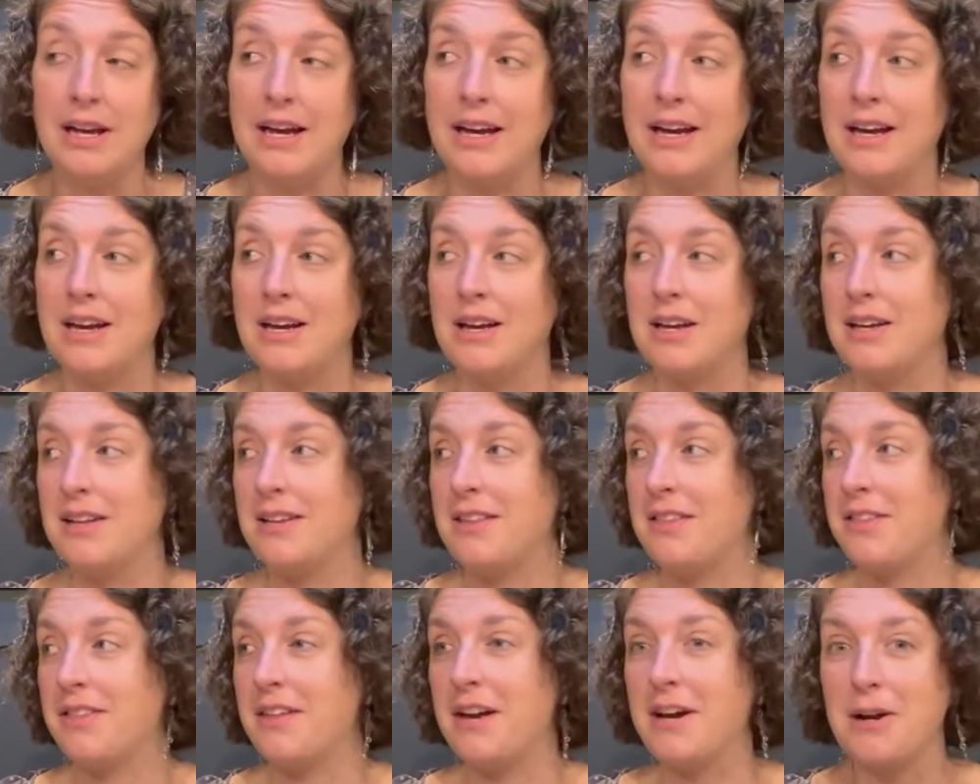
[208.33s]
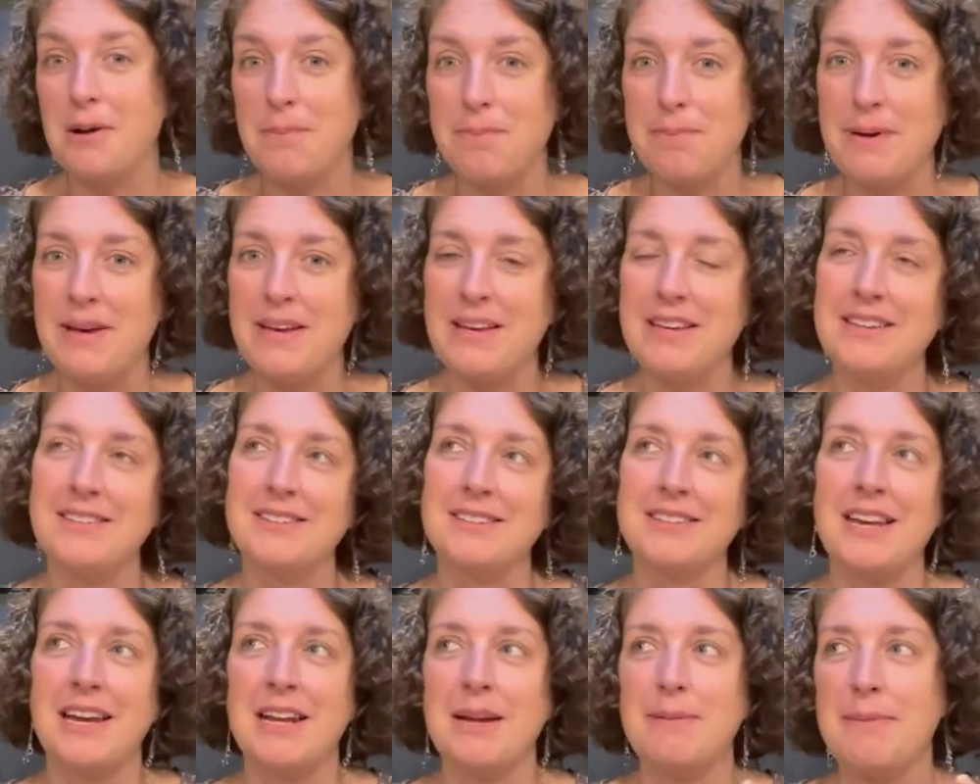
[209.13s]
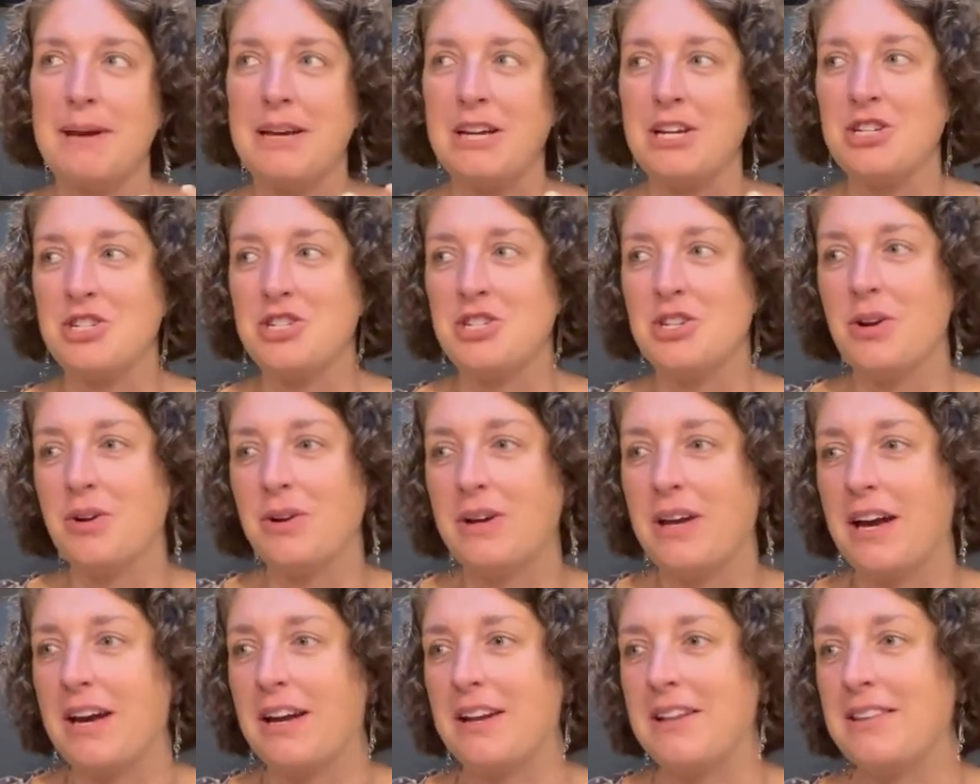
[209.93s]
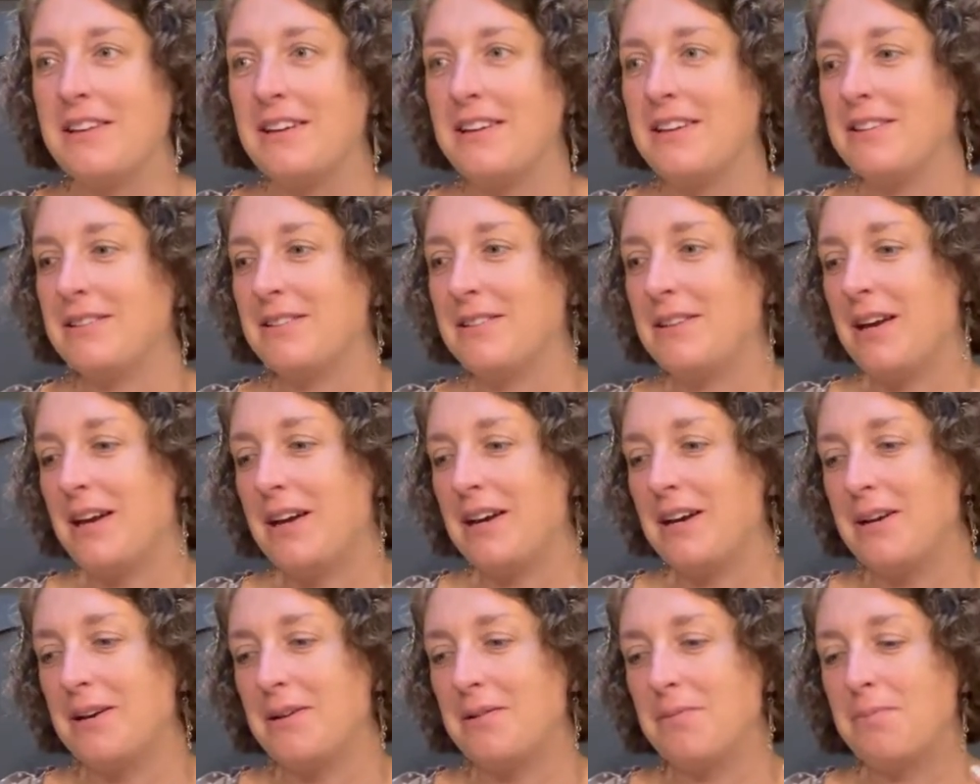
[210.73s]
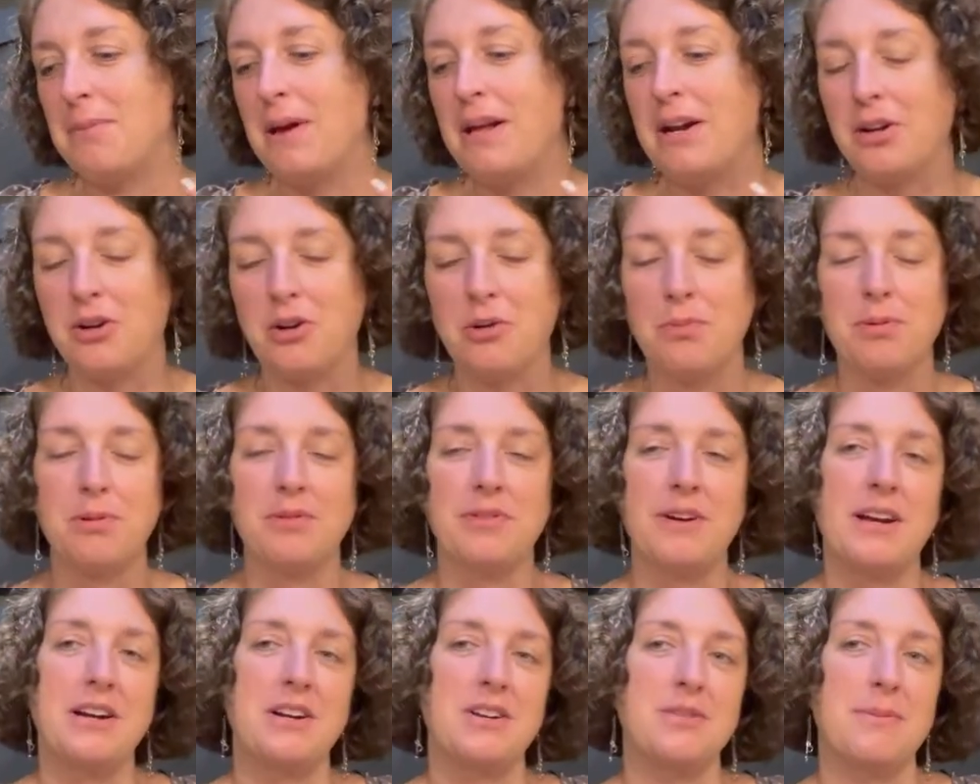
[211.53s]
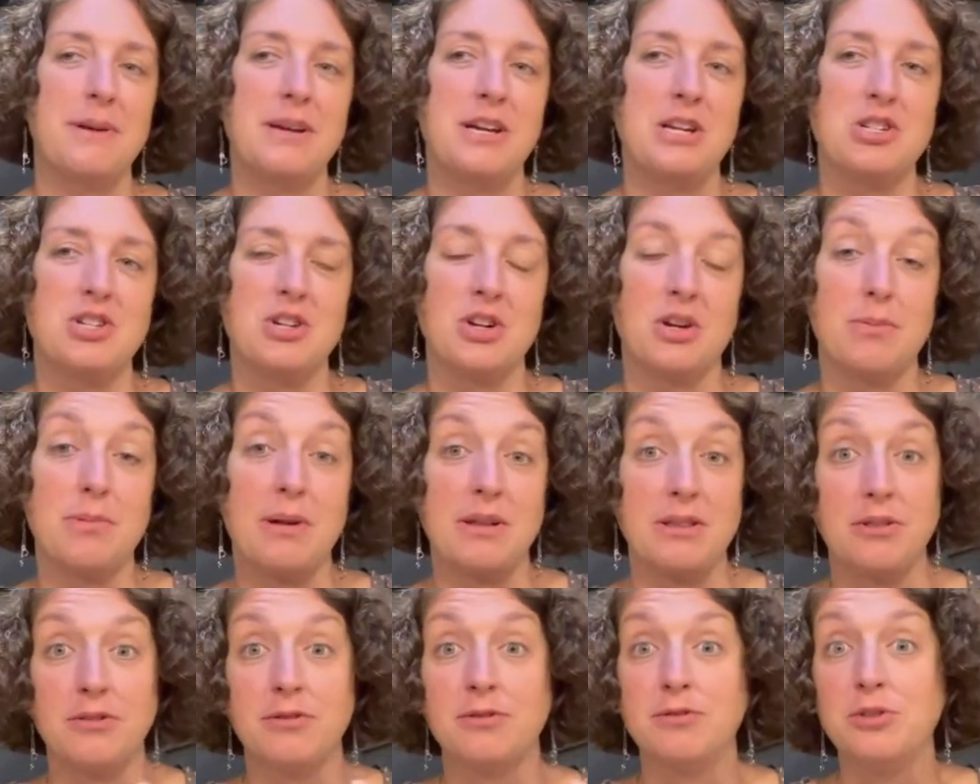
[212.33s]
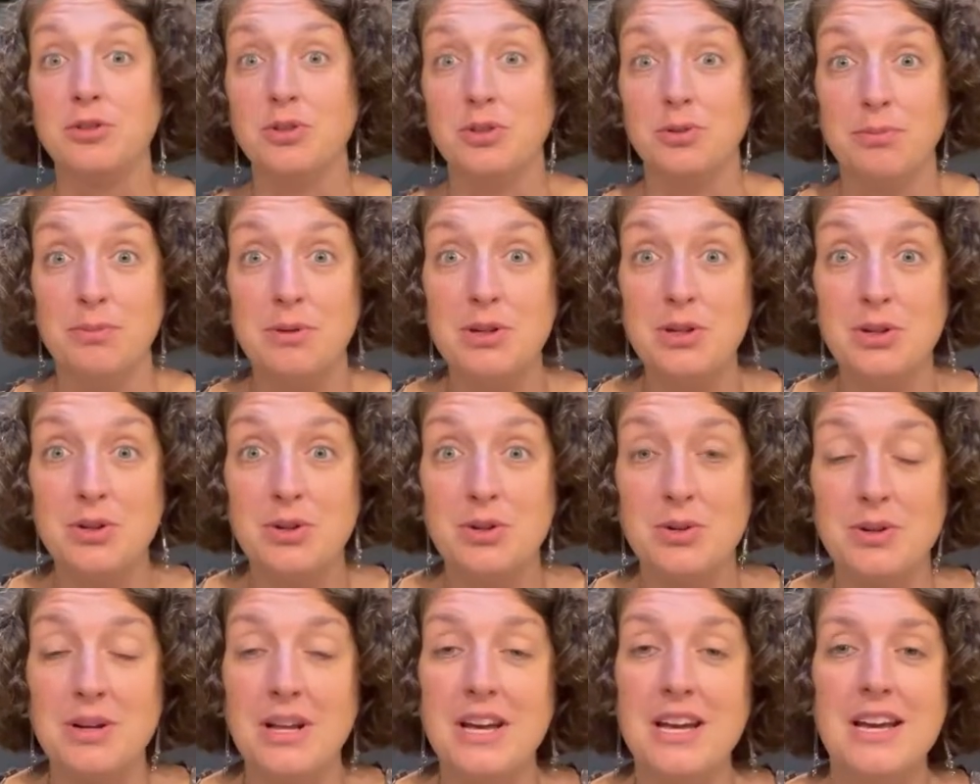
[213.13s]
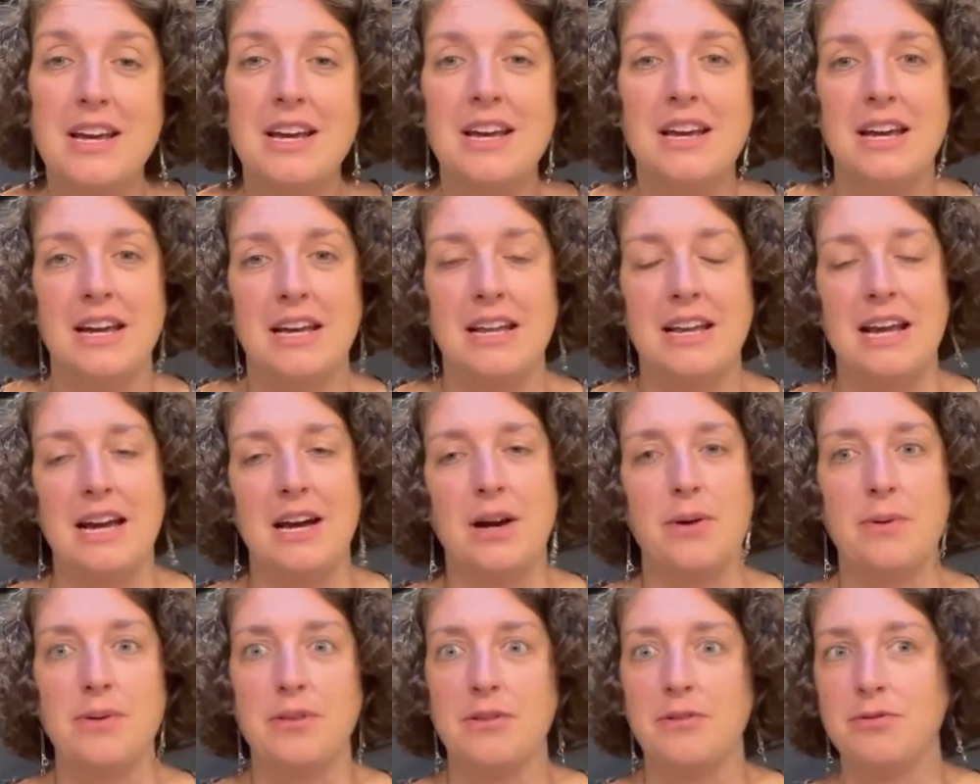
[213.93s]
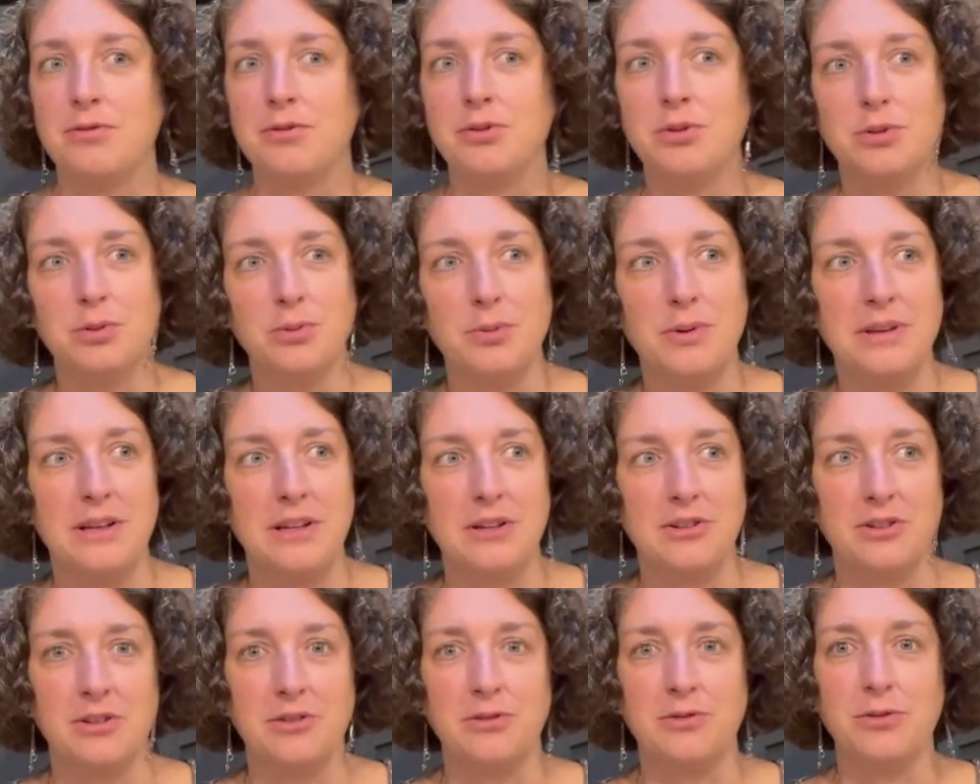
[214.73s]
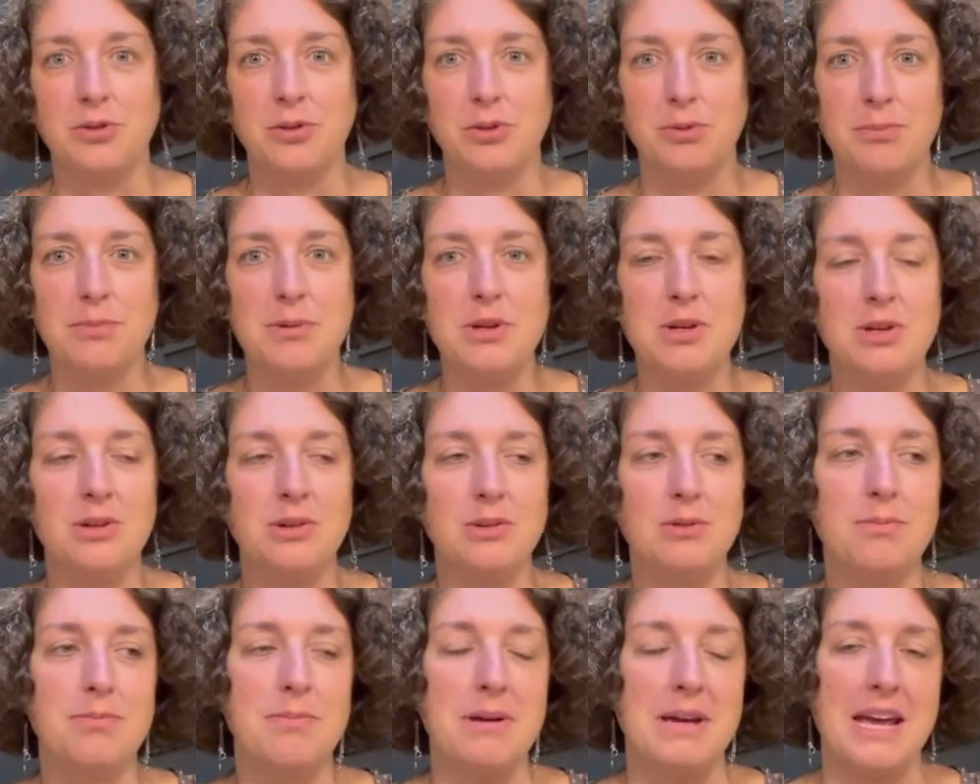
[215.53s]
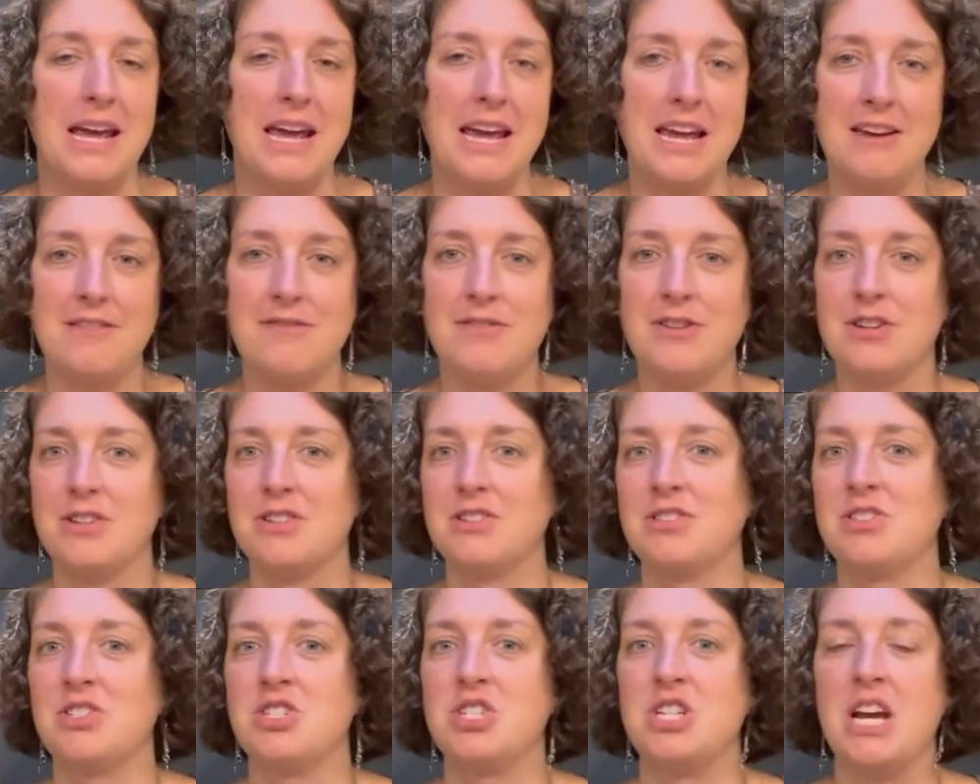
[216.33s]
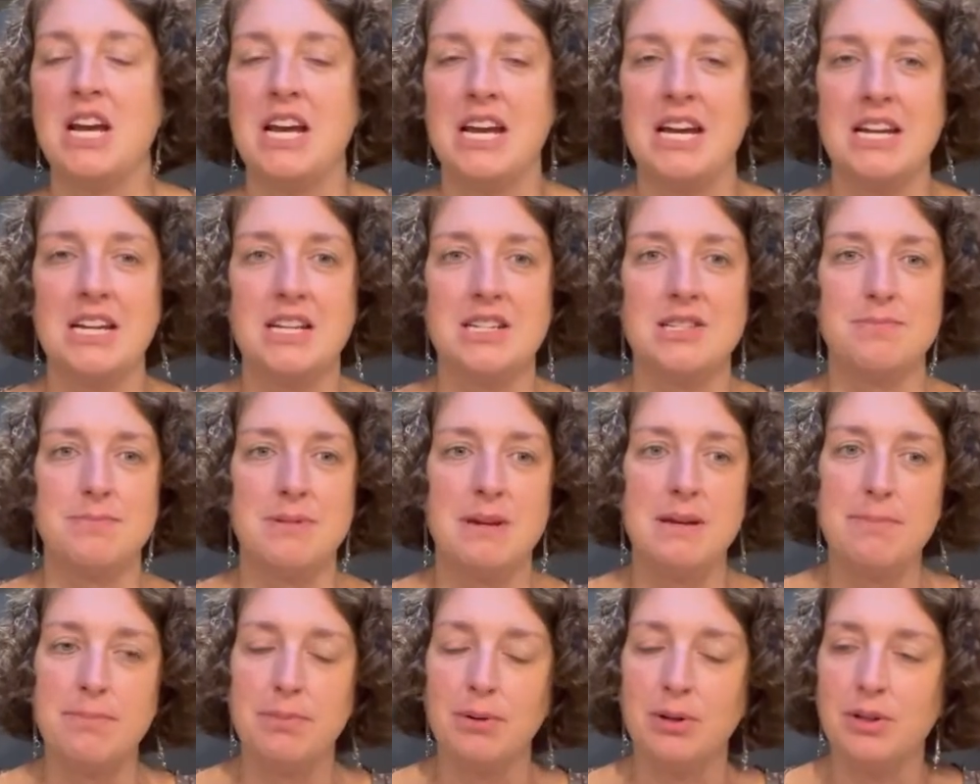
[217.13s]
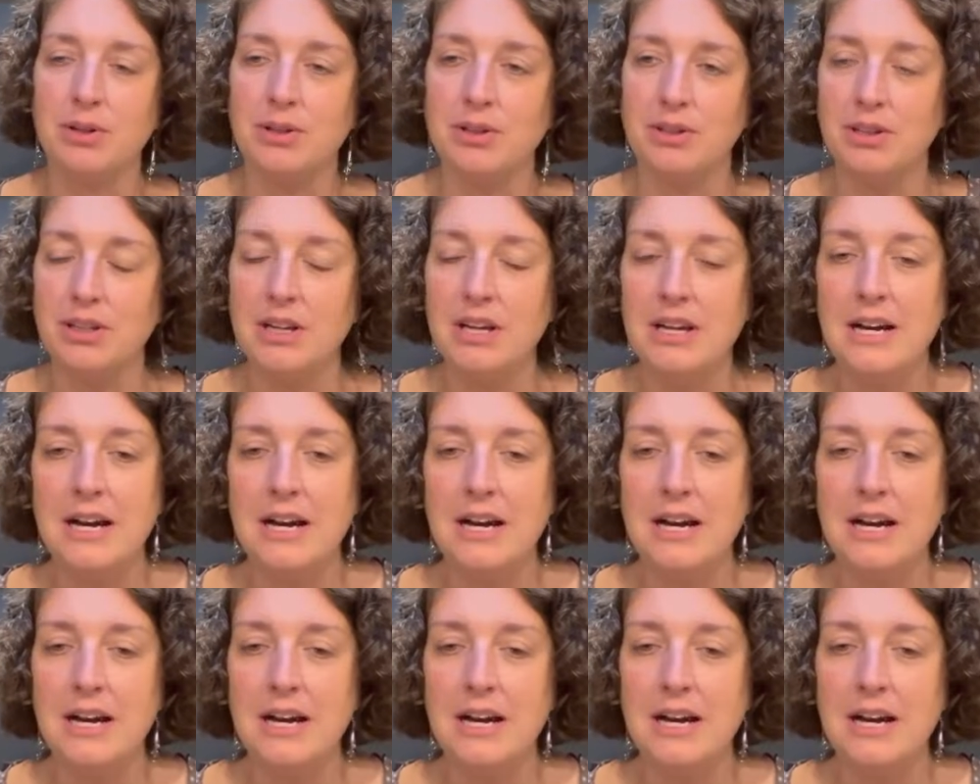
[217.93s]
Therapists kind of make a joke out of this. Medical providers make a joke about the full moon and how when there's a full moon, behaviors change. People,